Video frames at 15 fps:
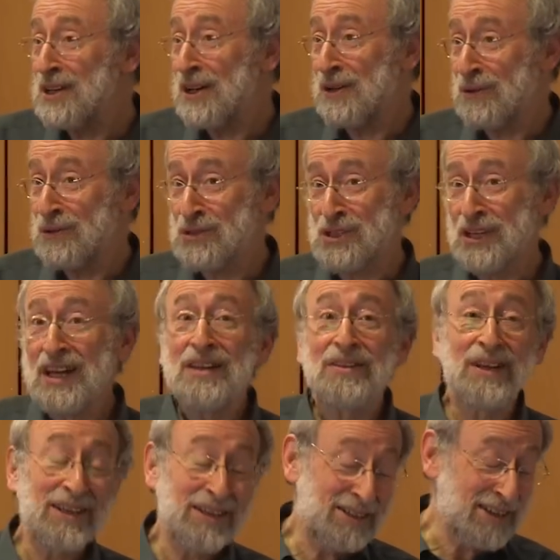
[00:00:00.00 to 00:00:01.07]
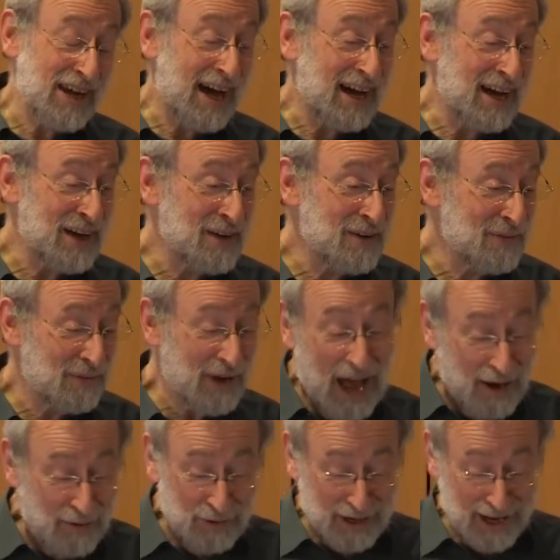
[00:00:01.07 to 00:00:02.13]
knows that
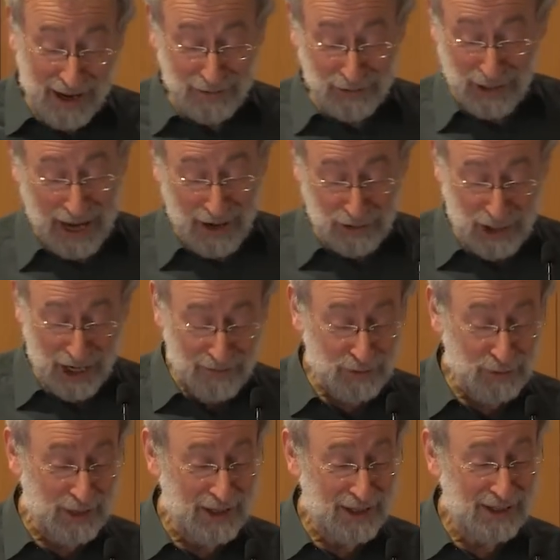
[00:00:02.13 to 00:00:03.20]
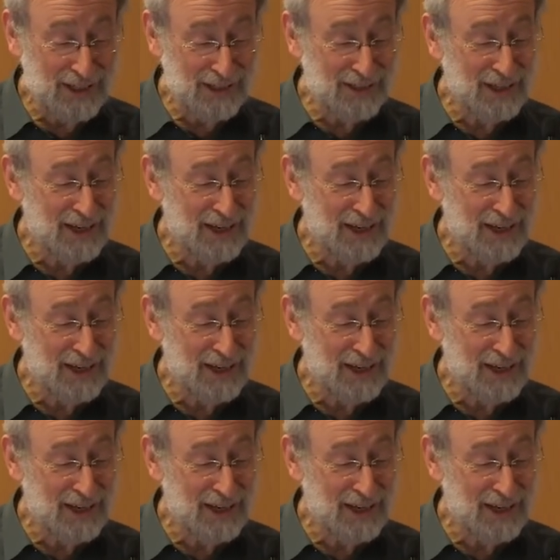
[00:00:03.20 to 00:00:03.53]
how Java works.